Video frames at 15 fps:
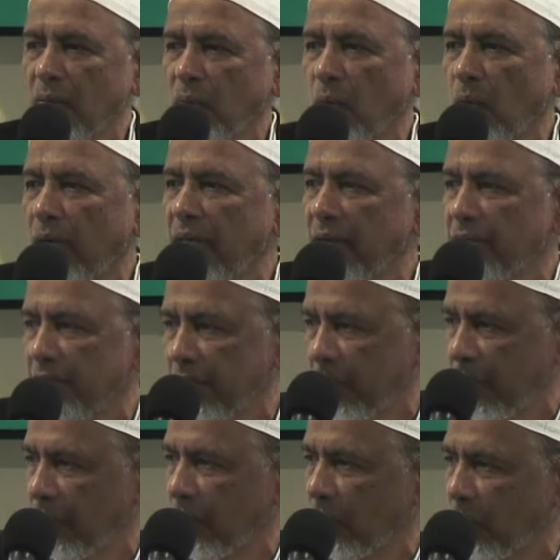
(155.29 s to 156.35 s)

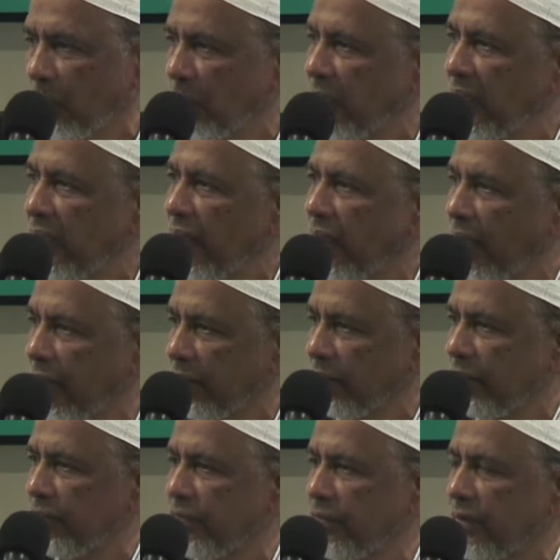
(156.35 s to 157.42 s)
whatever we have
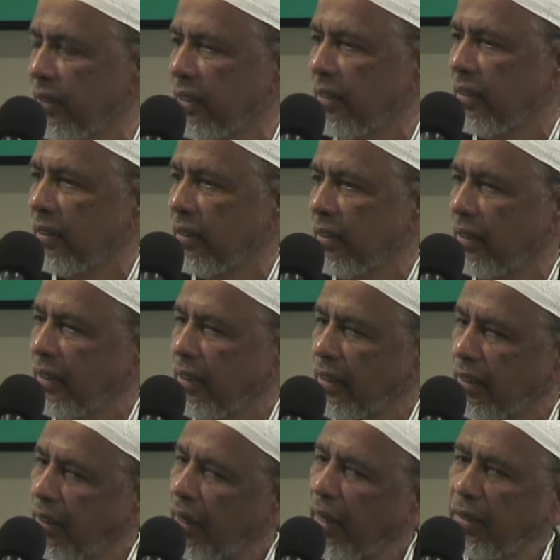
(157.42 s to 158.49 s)

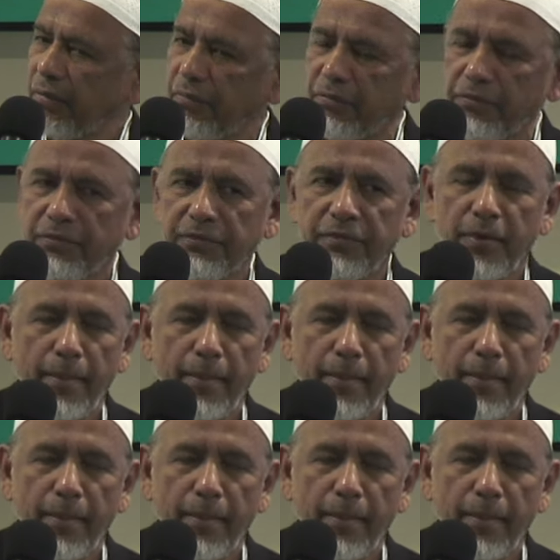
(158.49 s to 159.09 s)
in life.